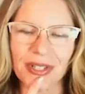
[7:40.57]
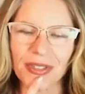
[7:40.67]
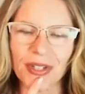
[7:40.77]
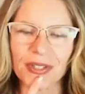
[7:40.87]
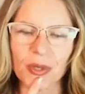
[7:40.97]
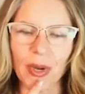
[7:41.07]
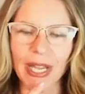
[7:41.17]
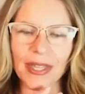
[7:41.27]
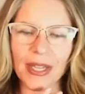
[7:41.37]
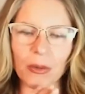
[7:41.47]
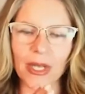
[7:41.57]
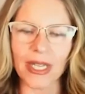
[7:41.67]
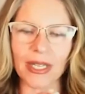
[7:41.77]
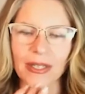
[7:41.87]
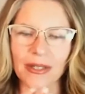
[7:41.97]
But
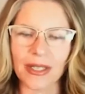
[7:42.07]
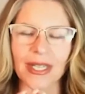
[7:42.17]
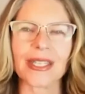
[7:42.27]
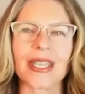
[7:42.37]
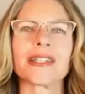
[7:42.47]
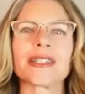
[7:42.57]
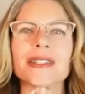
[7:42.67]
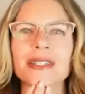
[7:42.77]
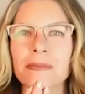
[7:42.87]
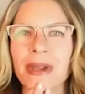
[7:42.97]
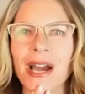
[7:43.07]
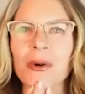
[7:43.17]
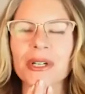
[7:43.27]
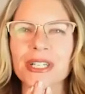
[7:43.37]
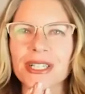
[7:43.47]
there's a way that we can get
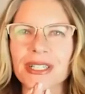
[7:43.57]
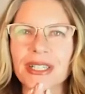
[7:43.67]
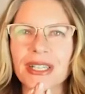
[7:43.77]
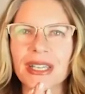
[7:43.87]
disempowered.